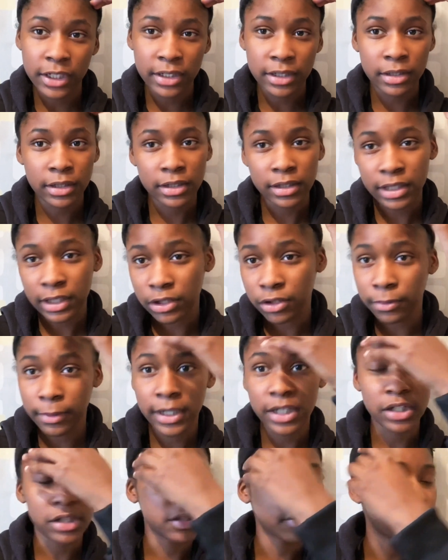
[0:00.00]

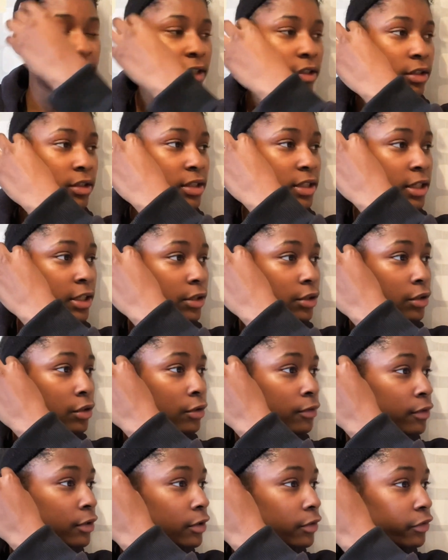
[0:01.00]
situations make you see who your
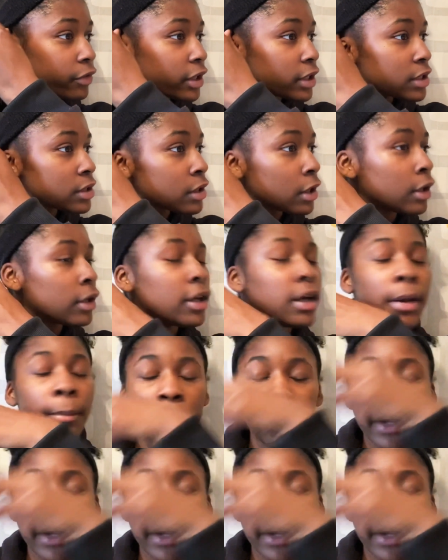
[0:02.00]
real friends are, but